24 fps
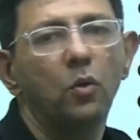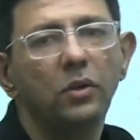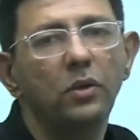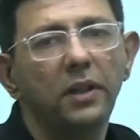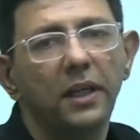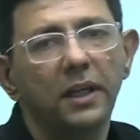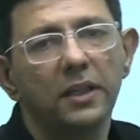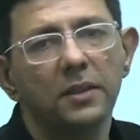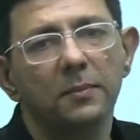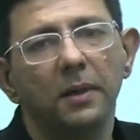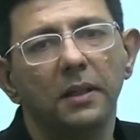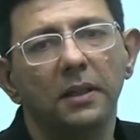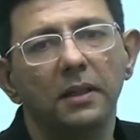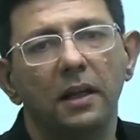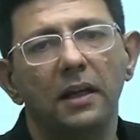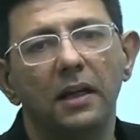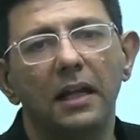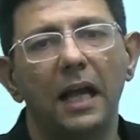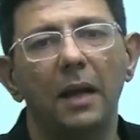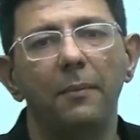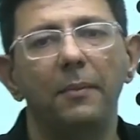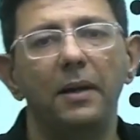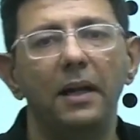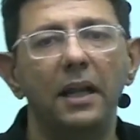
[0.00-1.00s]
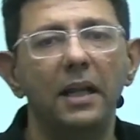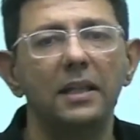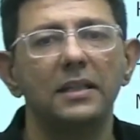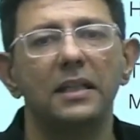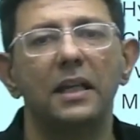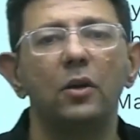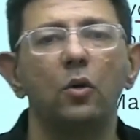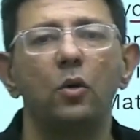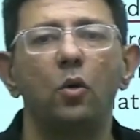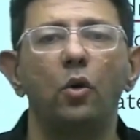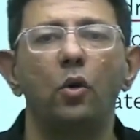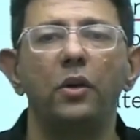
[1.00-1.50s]
2 things, mother diabetes
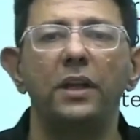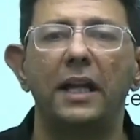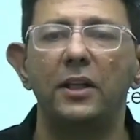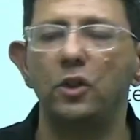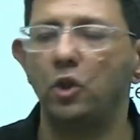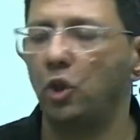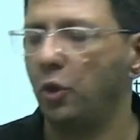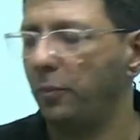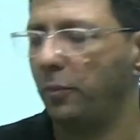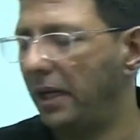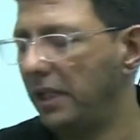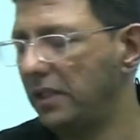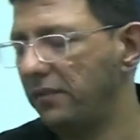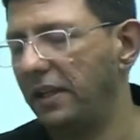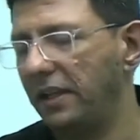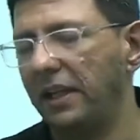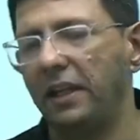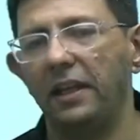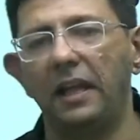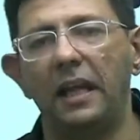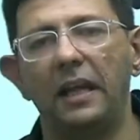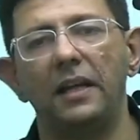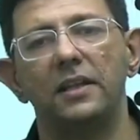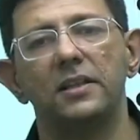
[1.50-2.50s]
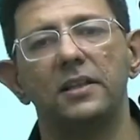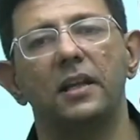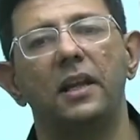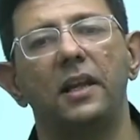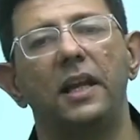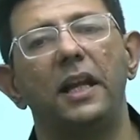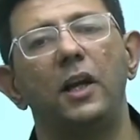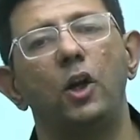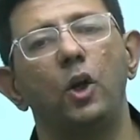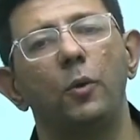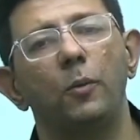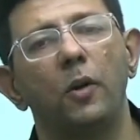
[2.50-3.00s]
and chorioangioma is very rare. It's a
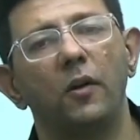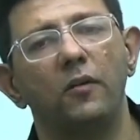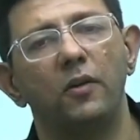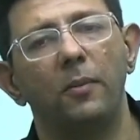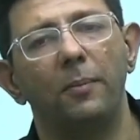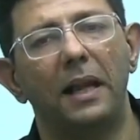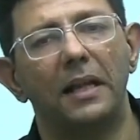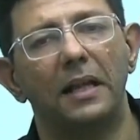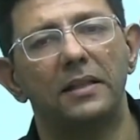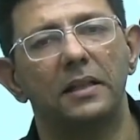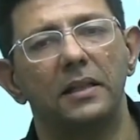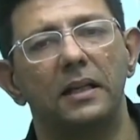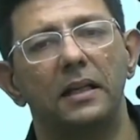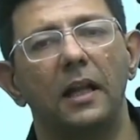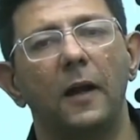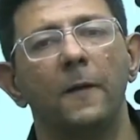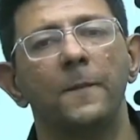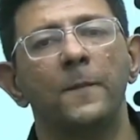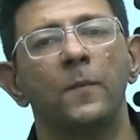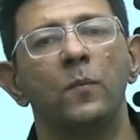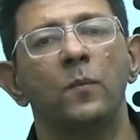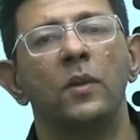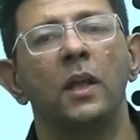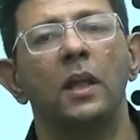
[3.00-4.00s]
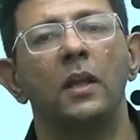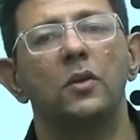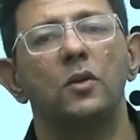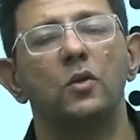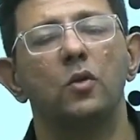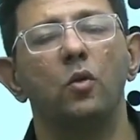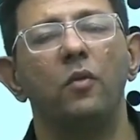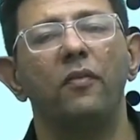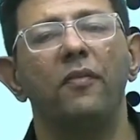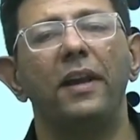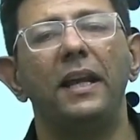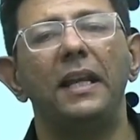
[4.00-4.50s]
rare tumor of the placenta.
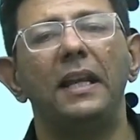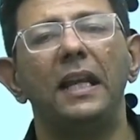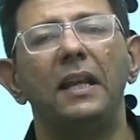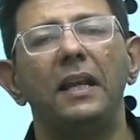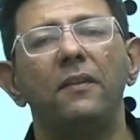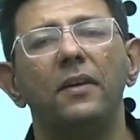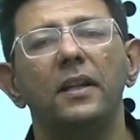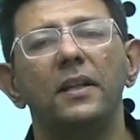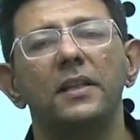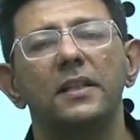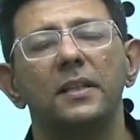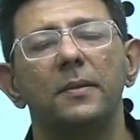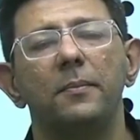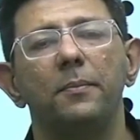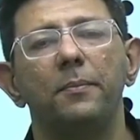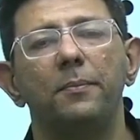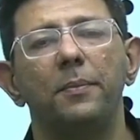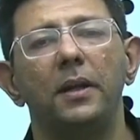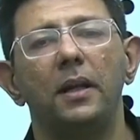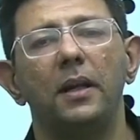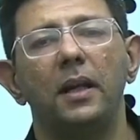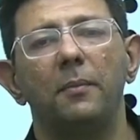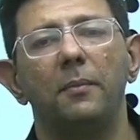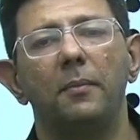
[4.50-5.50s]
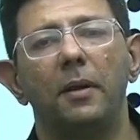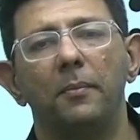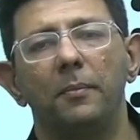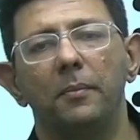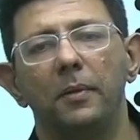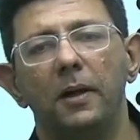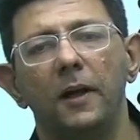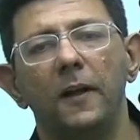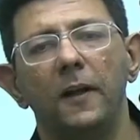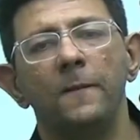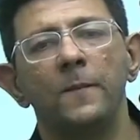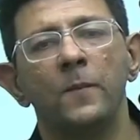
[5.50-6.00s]
So whenever simple
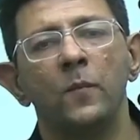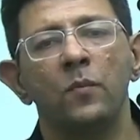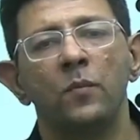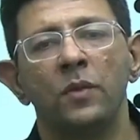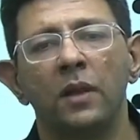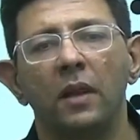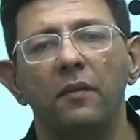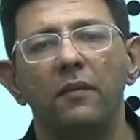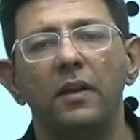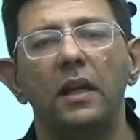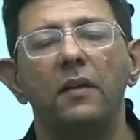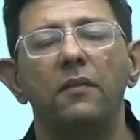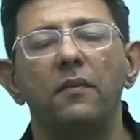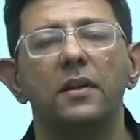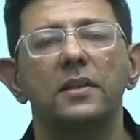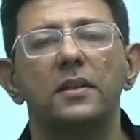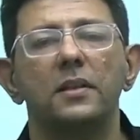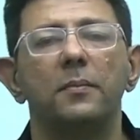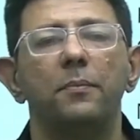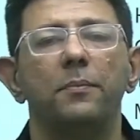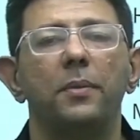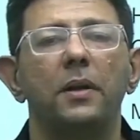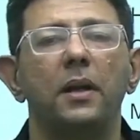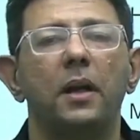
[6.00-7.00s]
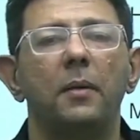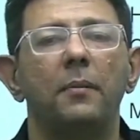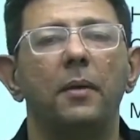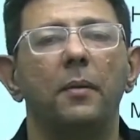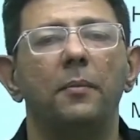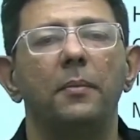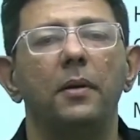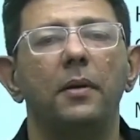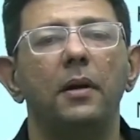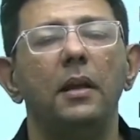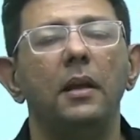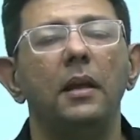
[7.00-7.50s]
remember
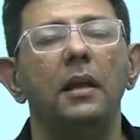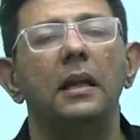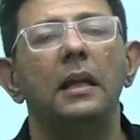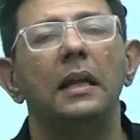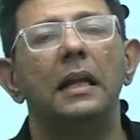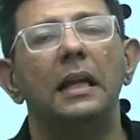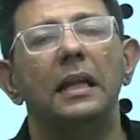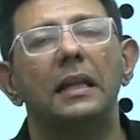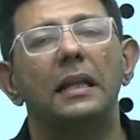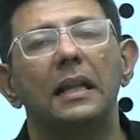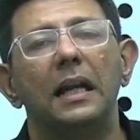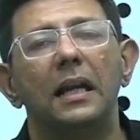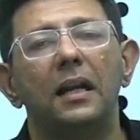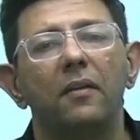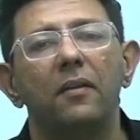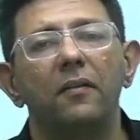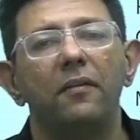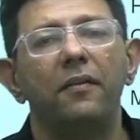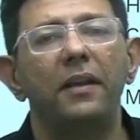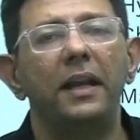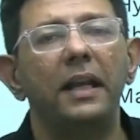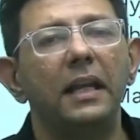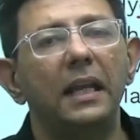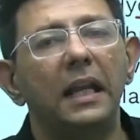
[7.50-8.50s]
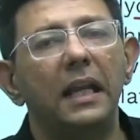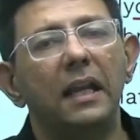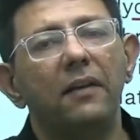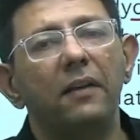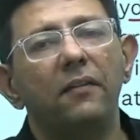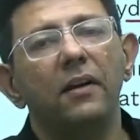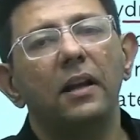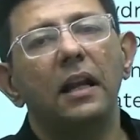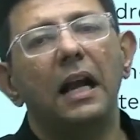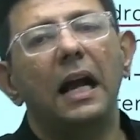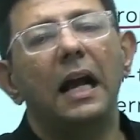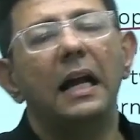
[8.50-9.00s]
that
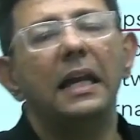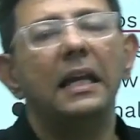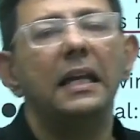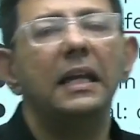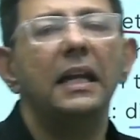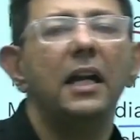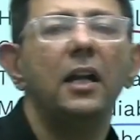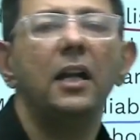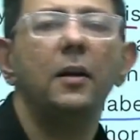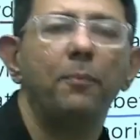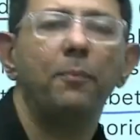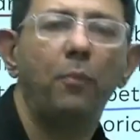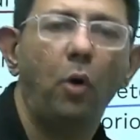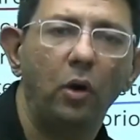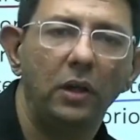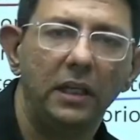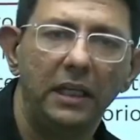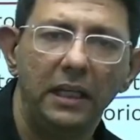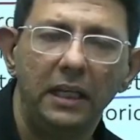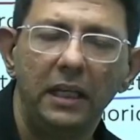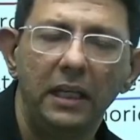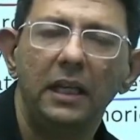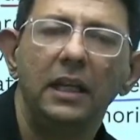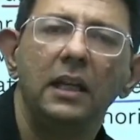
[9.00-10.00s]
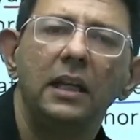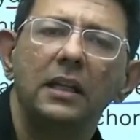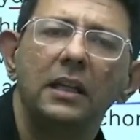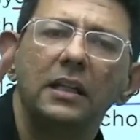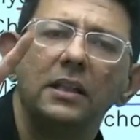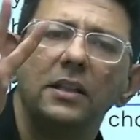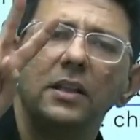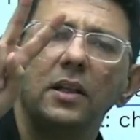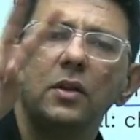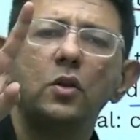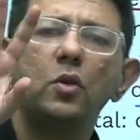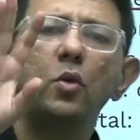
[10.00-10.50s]
whenever I get poly,
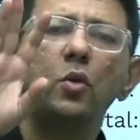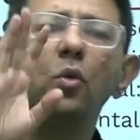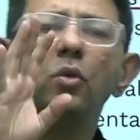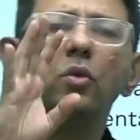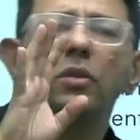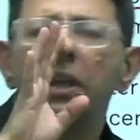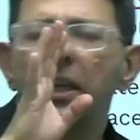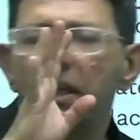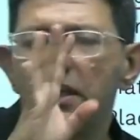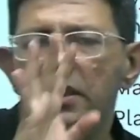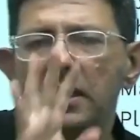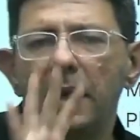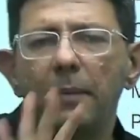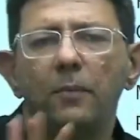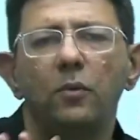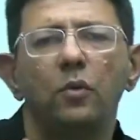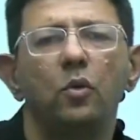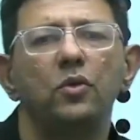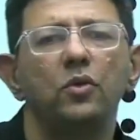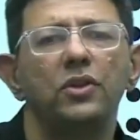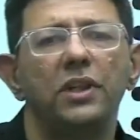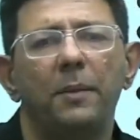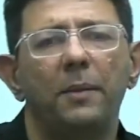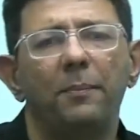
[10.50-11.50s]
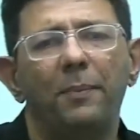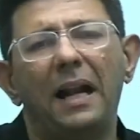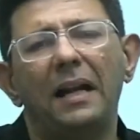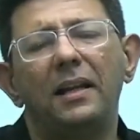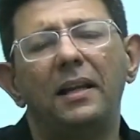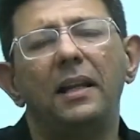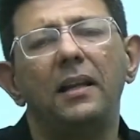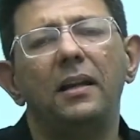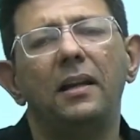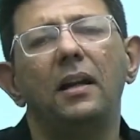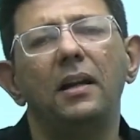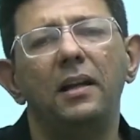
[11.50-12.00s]
just 2 things I have to check,
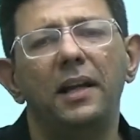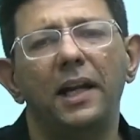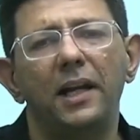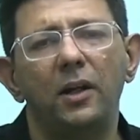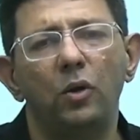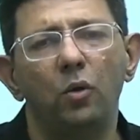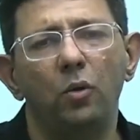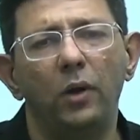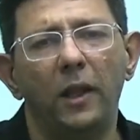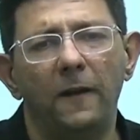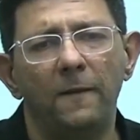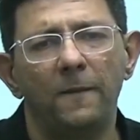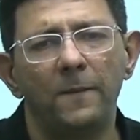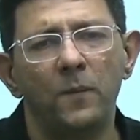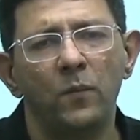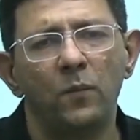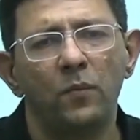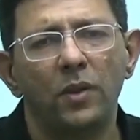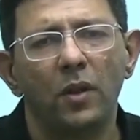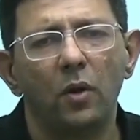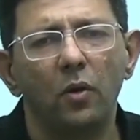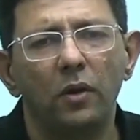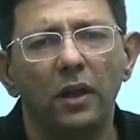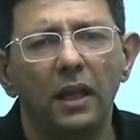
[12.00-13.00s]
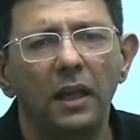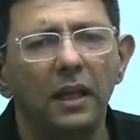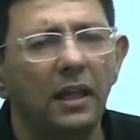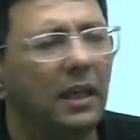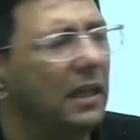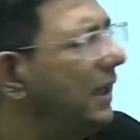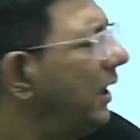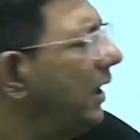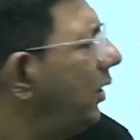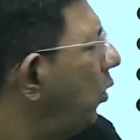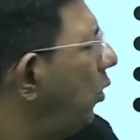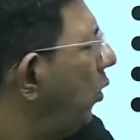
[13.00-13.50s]
practical day to day. Okay,
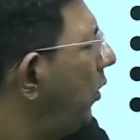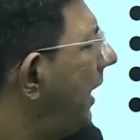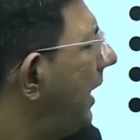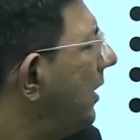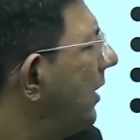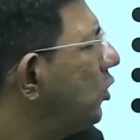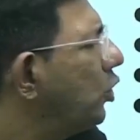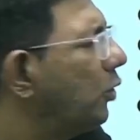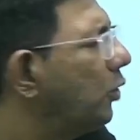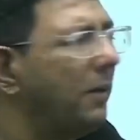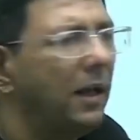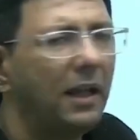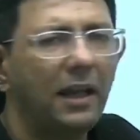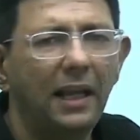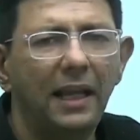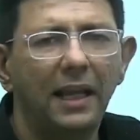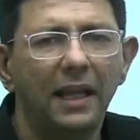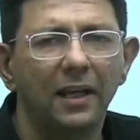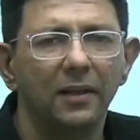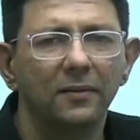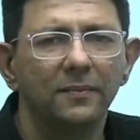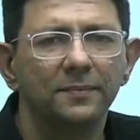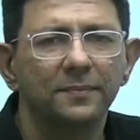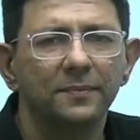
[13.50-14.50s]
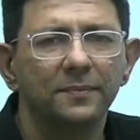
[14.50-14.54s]
a chorioangioma rare,